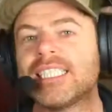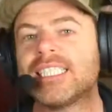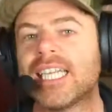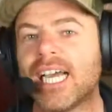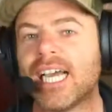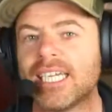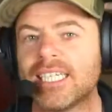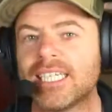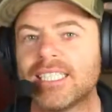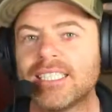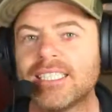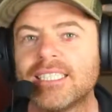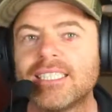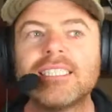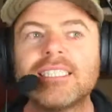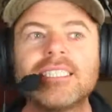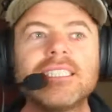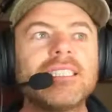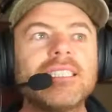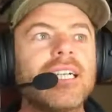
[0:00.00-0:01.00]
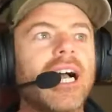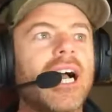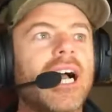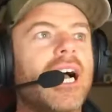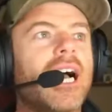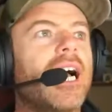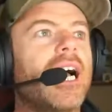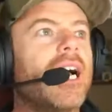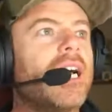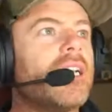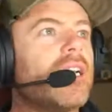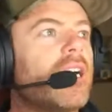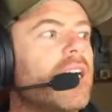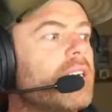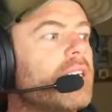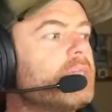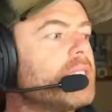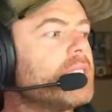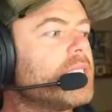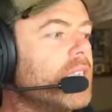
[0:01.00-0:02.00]
days, and
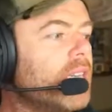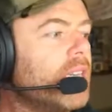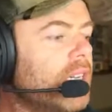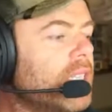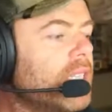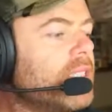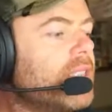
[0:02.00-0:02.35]
I'm starting to